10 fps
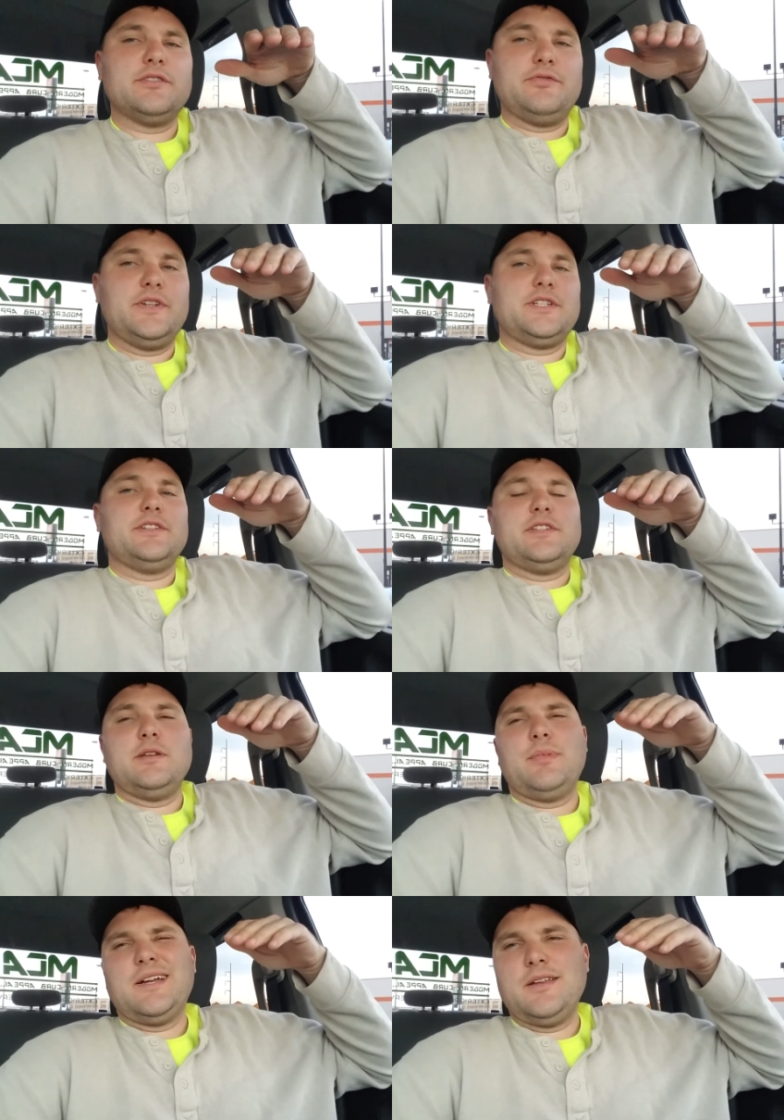
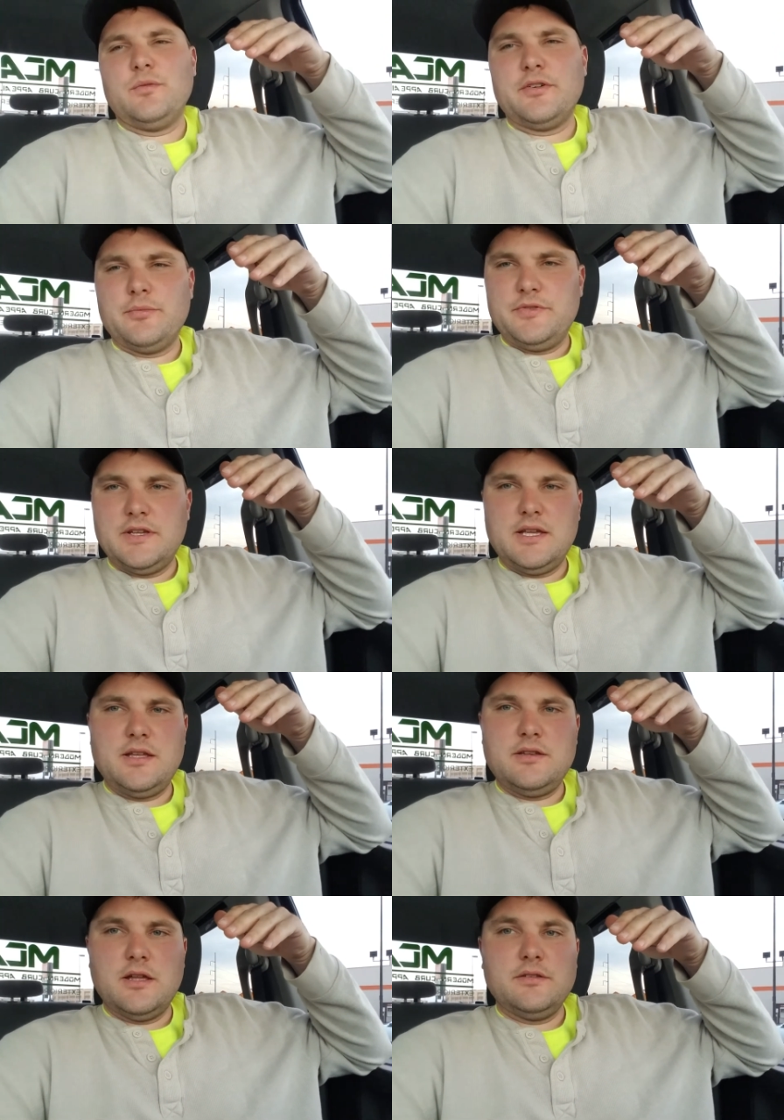efficiency by anywhere from
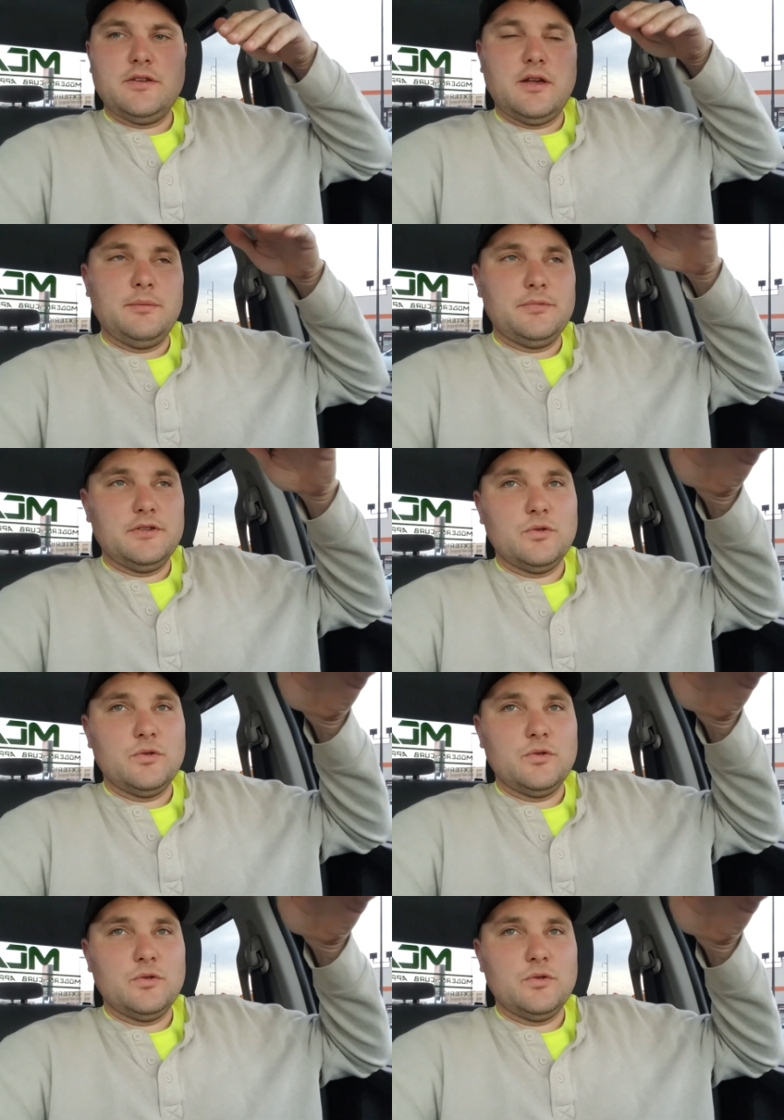10 to up to